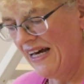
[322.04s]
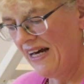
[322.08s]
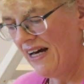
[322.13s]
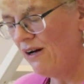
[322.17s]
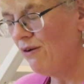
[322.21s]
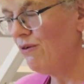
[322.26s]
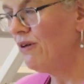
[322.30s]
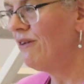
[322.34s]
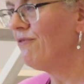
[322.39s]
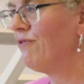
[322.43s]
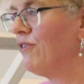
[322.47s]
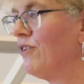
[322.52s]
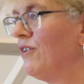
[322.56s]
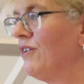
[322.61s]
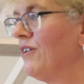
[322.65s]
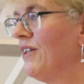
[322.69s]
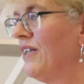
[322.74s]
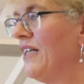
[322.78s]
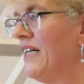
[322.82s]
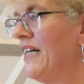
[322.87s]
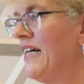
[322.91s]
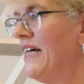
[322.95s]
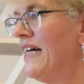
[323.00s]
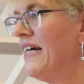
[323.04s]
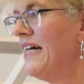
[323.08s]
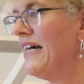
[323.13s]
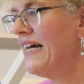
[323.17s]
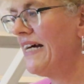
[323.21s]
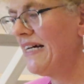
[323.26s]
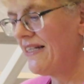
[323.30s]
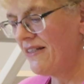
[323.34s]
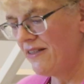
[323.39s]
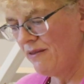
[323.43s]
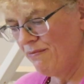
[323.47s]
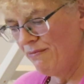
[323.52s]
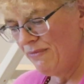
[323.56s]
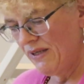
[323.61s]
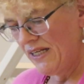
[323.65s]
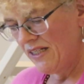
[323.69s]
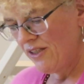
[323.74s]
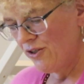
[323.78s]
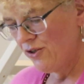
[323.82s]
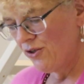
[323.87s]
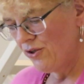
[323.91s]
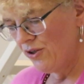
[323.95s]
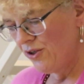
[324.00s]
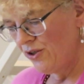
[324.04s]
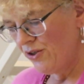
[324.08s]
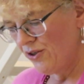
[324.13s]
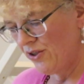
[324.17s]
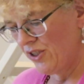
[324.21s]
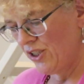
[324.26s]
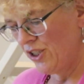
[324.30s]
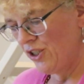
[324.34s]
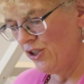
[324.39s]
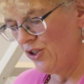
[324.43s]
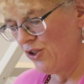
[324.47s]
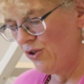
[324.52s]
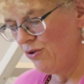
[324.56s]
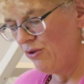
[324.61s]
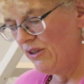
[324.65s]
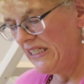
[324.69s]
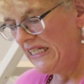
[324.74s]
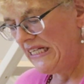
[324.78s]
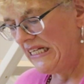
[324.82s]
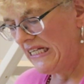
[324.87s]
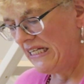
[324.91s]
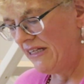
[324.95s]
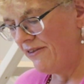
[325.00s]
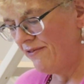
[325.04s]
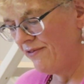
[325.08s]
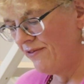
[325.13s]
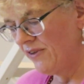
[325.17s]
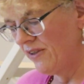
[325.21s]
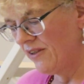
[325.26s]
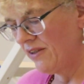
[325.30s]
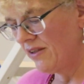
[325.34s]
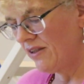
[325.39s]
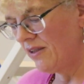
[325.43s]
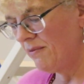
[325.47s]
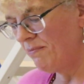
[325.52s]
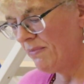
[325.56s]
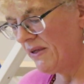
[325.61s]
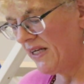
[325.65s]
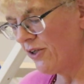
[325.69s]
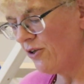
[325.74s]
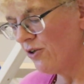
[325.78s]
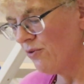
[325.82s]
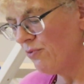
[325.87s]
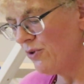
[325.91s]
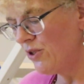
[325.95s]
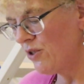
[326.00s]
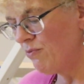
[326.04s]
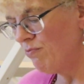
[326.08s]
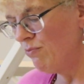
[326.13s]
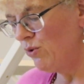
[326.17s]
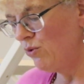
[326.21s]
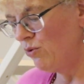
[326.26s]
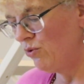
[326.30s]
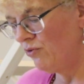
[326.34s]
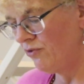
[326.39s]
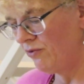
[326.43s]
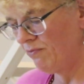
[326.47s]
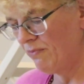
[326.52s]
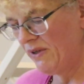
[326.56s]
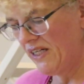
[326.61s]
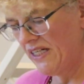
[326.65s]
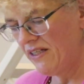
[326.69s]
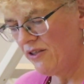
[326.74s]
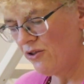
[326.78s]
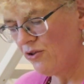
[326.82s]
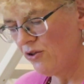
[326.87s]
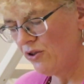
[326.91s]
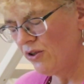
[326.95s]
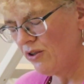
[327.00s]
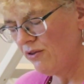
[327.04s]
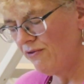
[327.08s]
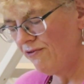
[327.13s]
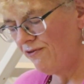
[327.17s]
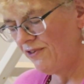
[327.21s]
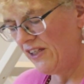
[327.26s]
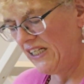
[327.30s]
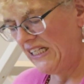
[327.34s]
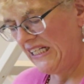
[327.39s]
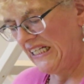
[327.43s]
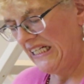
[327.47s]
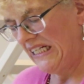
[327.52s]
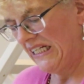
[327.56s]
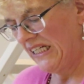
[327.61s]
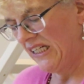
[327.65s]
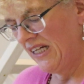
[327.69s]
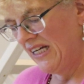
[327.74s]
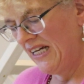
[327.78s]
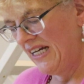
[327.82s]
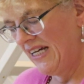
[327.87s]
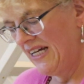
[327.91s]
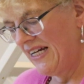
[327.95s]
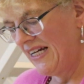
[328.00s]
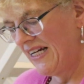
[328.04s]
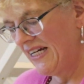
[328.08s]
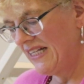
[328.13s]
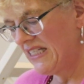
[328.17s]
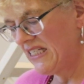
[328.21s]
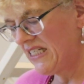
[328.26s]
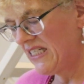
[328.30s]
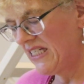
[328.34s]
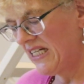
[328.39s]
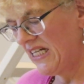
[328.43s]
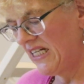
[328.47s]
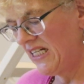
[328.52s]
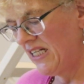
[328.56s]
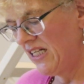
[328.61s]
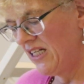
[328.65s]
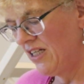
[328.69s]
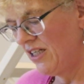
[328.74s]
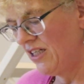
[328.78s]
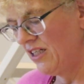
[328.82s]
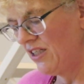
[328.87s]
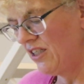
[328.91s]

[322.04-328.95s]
However, as the man turned to leave, the baker was moved by a certain feeling and said,